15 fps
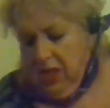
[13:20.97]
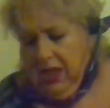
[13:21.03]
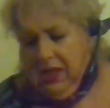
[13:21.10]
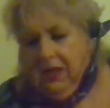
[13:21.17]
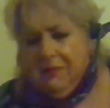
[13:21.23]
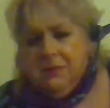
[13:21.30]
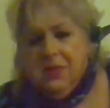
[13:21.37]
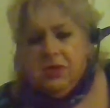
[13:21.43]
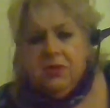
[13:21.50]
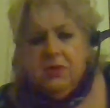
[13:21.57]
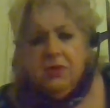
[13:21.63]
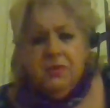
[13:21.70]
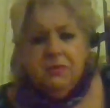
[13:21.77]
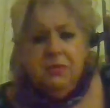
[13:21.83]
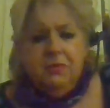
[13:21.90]
And I've mentioned
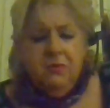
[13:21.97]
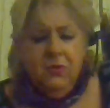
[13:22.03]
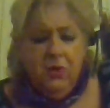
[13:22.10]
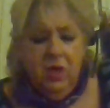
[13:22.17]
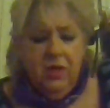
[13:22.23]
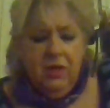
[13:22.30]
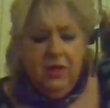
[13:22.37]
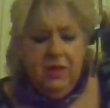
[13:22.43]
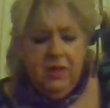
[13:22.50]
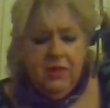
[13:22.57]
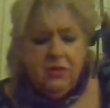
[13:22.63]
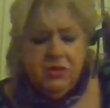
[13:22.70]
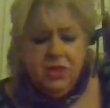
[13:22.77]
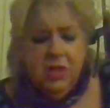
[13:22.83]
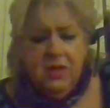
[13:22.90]
this before, I like
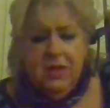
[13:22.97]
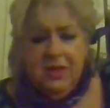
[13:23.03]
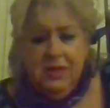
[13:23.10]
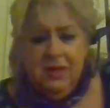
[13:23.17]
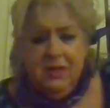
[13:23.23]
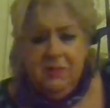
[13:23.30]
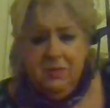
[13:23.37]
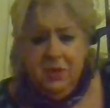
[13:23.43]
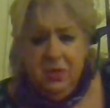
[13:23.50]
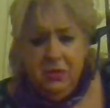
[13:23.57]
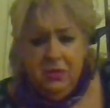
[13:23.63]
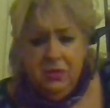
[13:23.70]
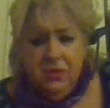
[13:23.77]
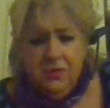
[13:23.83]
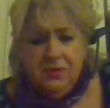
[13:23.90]
chelated
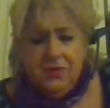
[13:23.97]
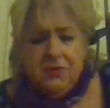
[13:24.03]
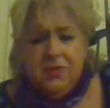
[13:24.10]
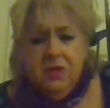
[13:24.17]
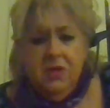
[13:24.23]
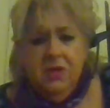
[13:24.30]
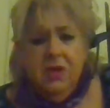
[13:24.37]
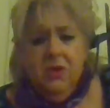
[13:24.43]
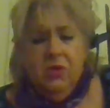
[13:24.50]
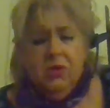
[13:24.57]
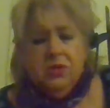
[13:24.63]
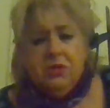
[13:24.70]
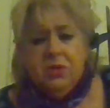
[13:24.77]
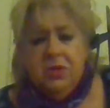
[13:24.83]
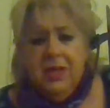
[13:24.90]
minerals, or
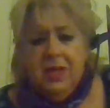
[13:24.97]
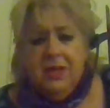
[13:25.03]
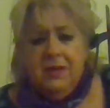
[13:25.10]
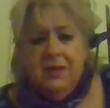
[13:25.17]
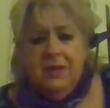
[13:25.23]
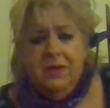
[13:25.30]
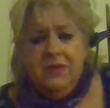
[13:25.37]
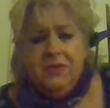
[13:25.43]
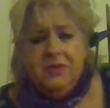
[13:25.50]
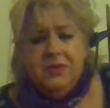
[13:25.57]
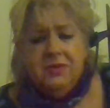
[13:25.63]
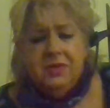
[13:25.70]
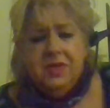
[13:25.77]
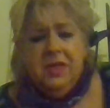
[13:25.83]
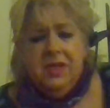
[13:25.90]
chelated,
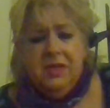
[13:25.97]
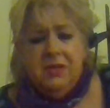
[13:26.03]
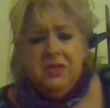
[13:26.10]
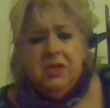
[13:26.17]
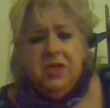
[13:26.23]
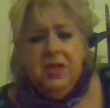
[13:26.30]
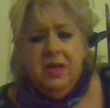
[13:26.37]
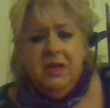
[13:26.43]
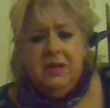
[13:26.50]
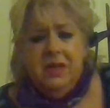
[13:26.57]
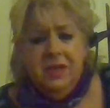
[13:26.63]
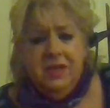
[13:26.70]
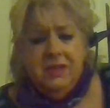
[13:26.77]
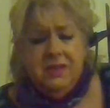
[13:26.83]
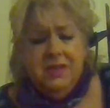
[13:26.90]

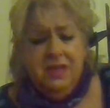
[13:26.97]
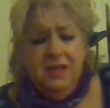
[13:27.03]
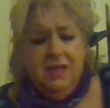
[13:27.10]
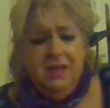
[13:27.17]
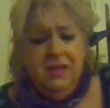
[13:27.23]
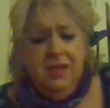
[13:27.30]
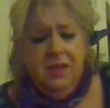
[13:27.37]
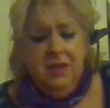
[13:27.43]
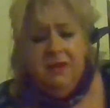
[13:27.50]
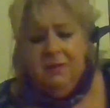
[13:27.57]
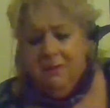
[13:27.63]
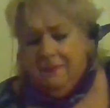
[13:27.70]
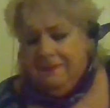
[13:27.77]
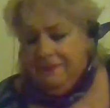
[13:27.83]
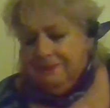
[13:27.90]
Chelated,
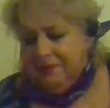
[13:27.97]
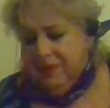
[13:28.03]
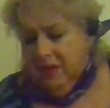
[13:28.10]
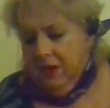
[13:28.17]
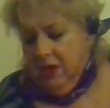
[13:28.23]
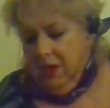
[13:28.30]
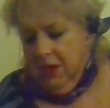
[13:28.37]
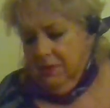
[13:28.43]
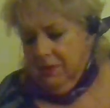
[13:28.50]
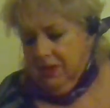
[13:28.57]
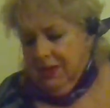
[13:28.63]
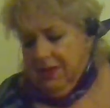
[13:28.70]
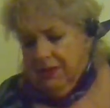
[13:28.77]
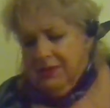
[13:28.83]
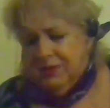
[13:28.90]

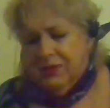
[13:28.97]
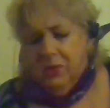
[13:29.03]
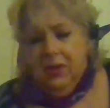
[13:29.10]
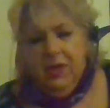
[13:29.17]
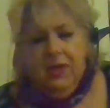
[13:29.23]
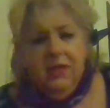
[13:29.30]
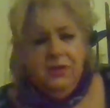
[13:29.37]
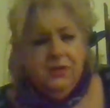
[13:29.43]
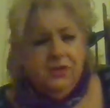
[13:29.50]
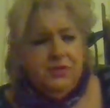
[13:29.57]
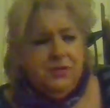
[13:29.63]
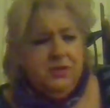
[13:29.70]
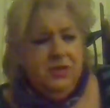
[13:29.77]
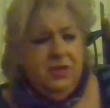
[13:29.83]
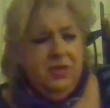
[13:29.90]
because the way I
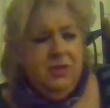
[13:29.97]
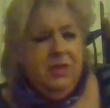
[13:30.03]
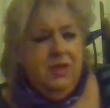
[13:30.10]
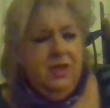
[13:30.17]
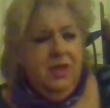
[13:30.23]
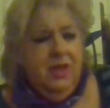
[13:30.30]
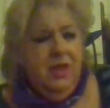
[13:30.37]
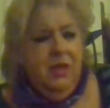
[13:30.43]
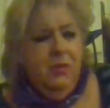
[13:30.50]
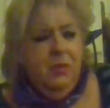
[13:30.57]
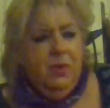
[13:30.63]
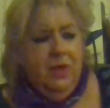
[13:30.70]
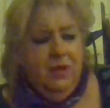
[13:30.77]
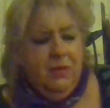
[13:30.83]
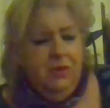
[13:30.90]
understood it
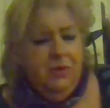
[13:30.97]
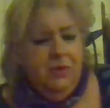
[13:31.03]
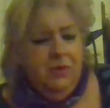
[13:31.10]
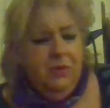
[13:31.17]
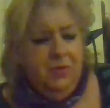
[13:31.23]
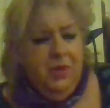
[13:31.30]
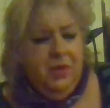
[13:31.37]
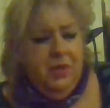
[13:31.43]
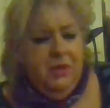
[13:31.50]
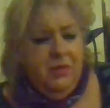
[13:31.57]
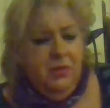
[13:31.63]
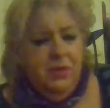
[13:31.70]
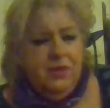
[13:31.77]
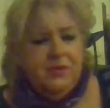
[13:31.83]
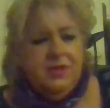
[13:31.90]
when I learned about it
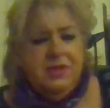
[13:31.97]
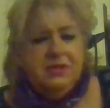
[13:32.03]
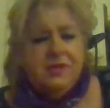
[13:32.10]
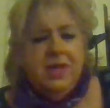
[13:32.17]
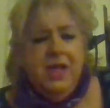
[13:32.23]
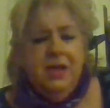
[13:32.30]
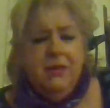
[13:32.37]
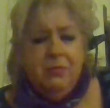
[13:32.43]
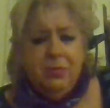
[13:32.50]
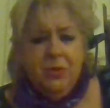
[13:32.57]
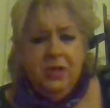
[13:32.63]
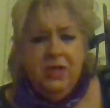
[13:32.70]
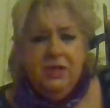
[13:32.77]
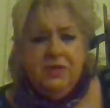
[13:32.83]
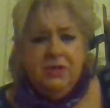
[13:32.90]
was that it's kind of
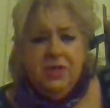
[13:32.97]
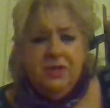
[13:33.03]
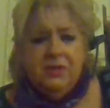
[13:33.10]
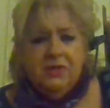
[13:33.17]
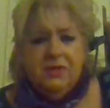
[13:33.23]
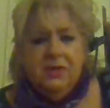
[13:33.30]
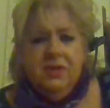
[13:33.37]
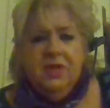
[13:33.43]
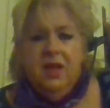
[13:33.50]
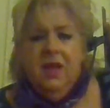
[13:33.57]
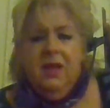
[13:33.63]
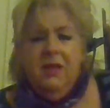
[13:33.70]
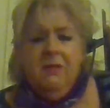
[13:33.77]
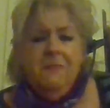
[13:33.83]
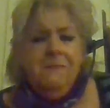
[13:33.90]
pre-digested,
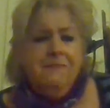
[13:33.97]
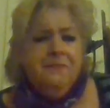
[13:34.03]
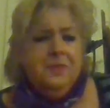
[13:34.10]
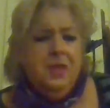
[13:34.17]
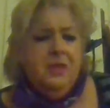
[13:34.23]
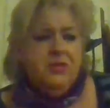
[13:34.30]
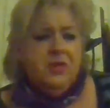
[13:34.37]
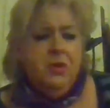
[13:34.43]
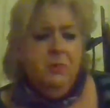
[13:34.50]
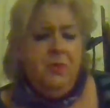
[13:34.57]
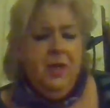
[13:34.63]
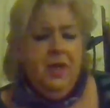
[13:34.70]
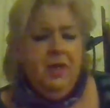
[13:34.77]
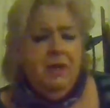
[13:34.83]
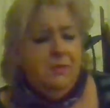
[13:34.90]
so your
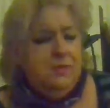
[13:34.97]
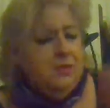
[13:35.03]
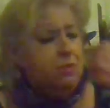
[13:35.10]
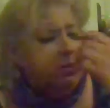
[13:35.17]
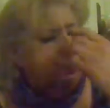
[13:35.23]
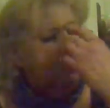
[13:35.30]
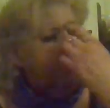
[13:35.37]
body absorbs